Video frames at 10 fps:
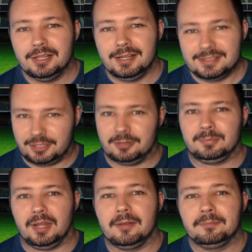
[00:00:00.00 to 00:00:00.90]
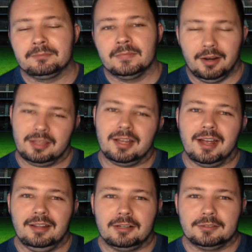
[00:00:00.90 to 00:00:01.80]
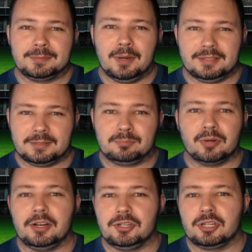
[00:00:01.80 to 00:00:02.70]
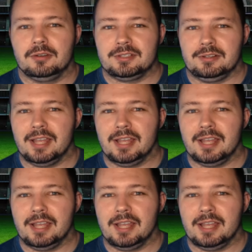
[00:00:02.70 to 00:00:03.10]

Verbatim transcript: He's a good player. Another guy I like on Spurs is Brennan Johnson.